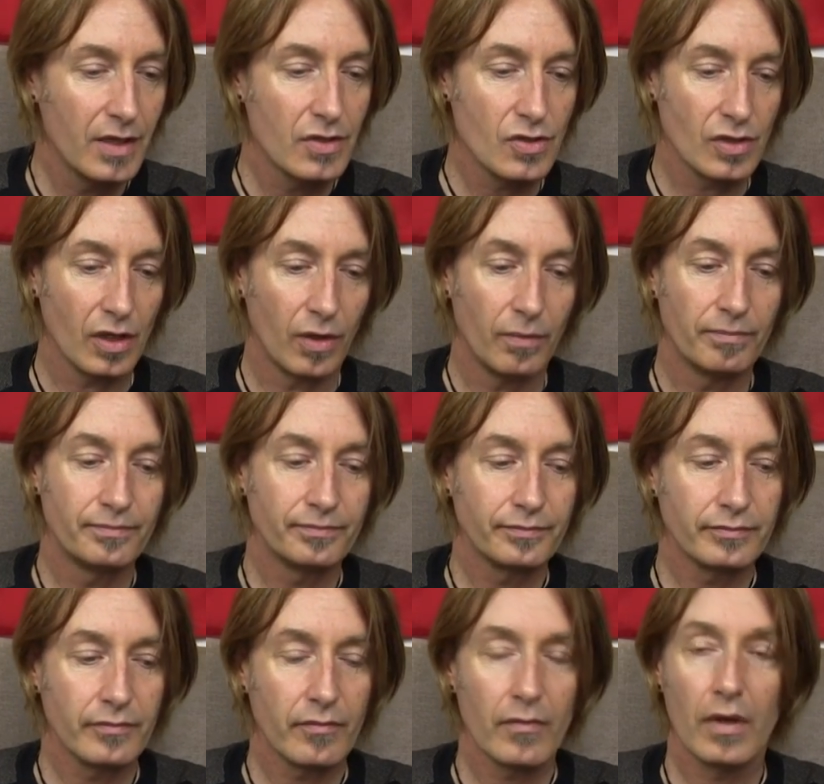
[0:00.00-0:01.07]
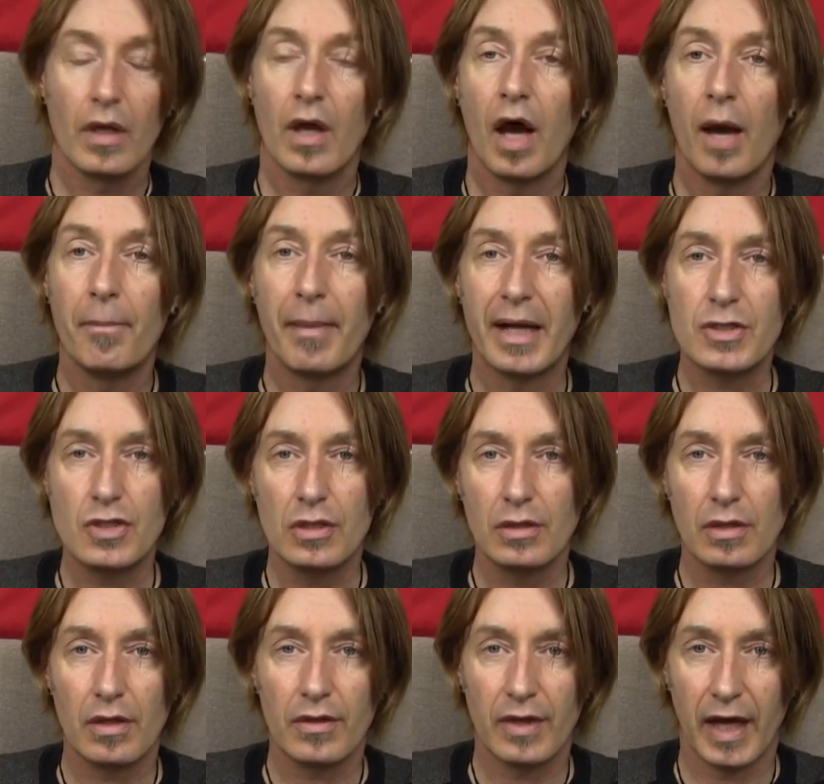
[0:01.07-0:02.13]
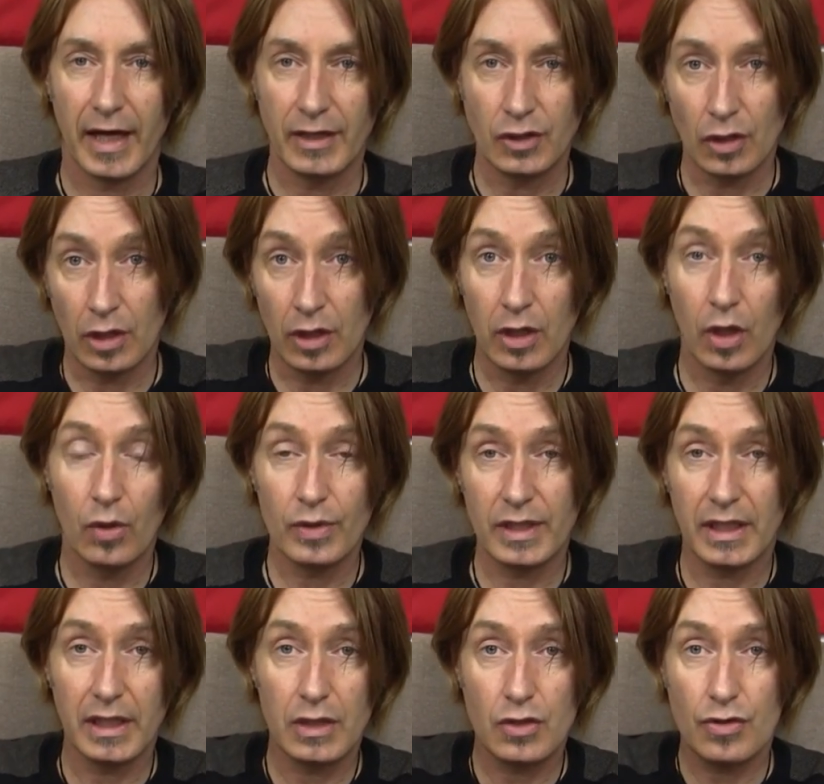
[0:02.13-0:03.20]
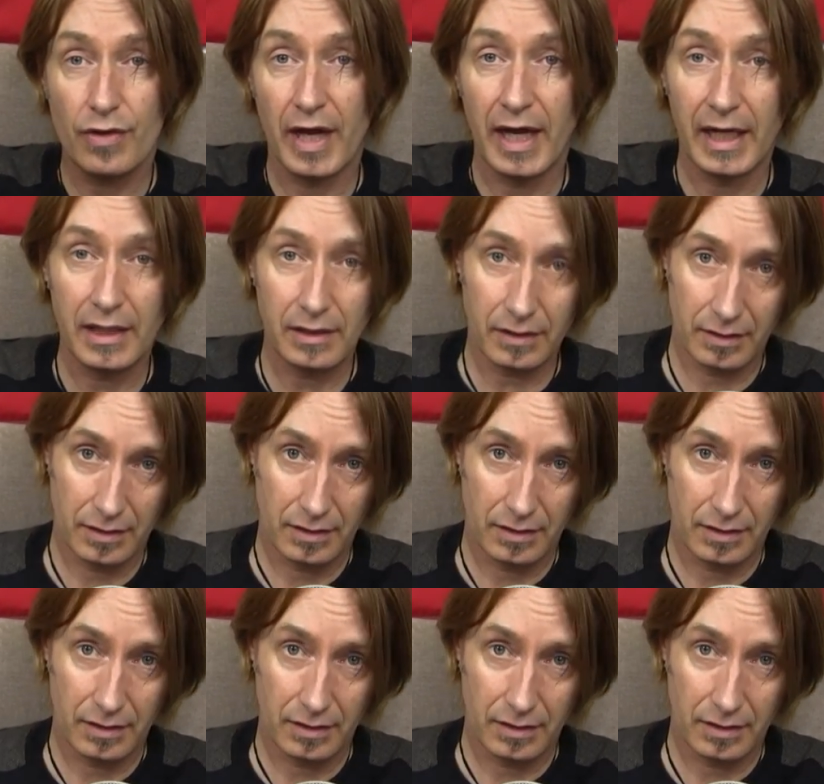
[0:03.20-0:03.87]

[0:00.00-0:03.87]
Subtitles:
So imagine that you're loading a train